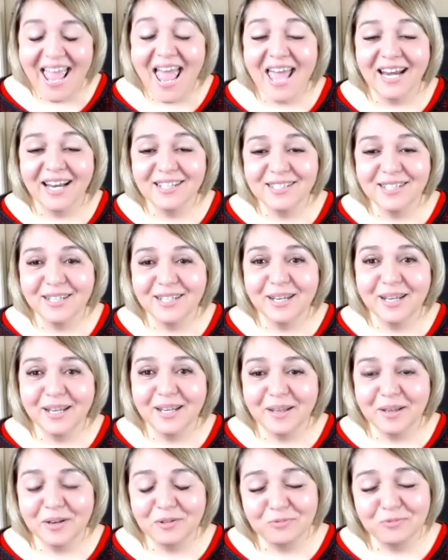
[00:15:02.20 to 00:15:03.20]
And I said,
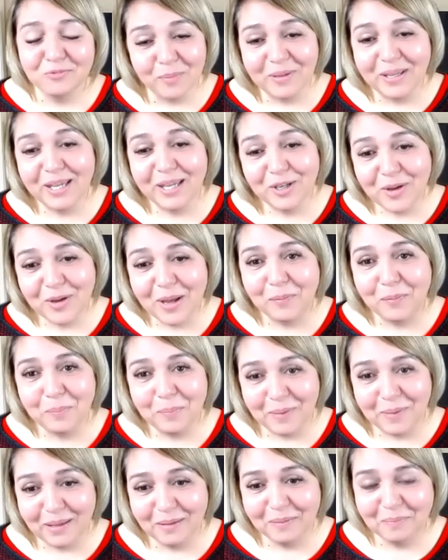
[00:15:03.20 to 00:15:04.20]
Robbie, can you help
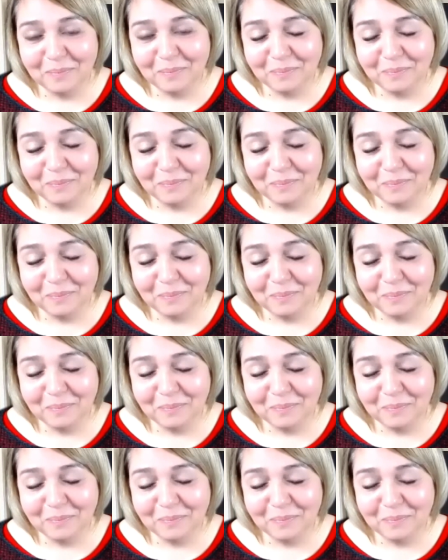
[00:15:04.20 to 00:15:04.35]
me?